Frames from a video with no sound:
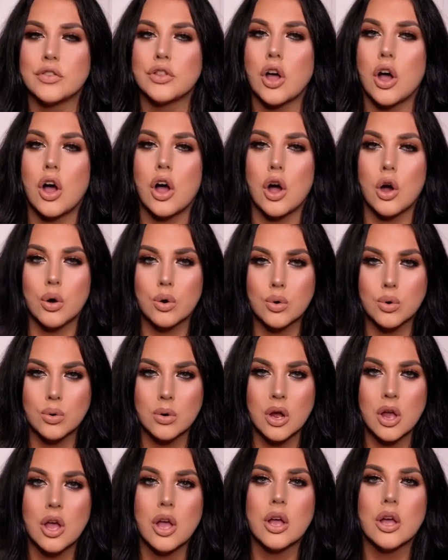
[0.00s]
Over the
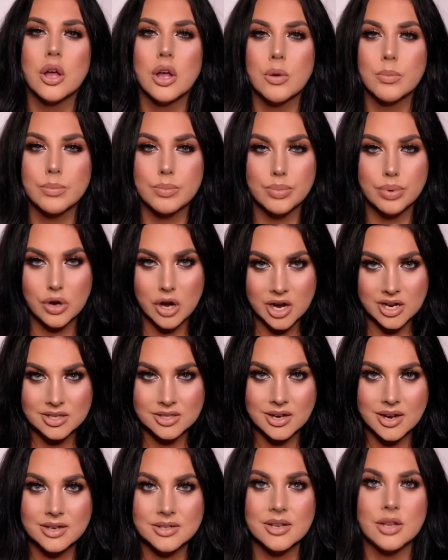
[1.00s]
whole
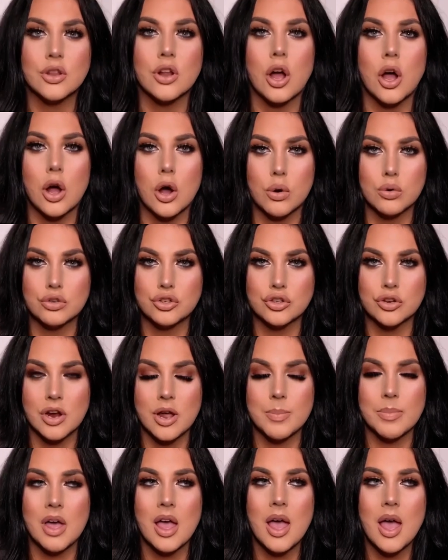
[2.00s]
process and the whole
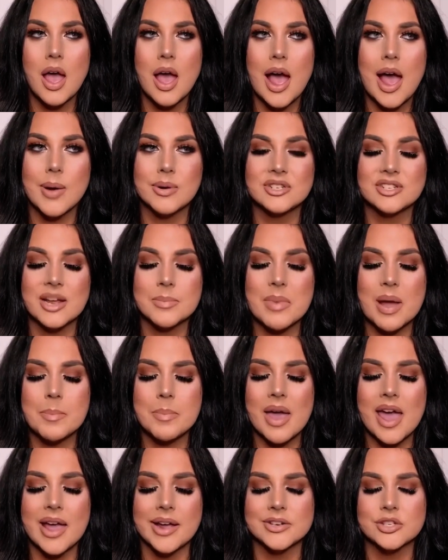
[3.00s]
trip, I would say my
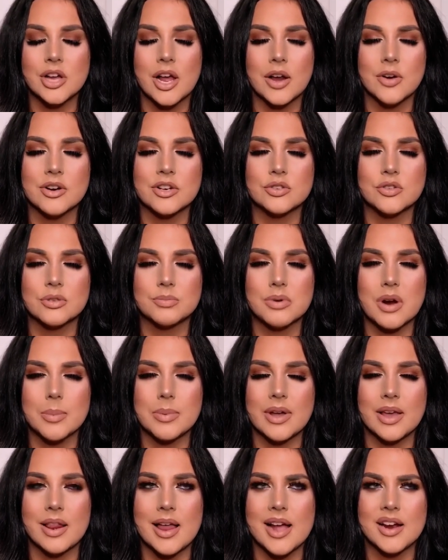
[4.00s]
pain tolerance was
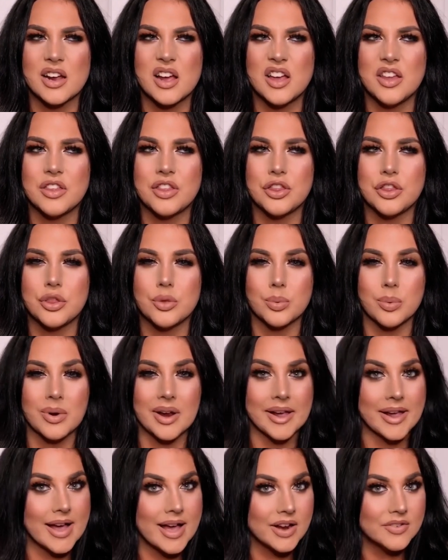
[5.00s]
probably like a
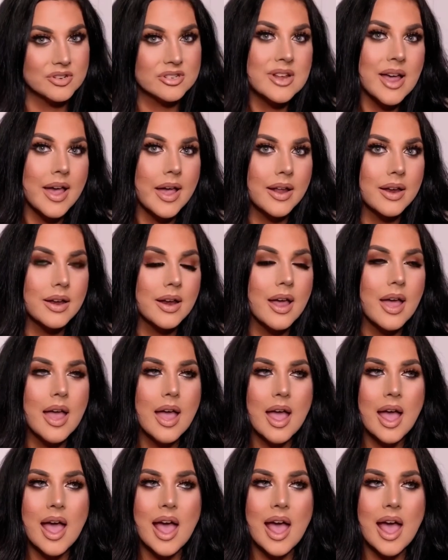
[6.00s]
3 out of 10,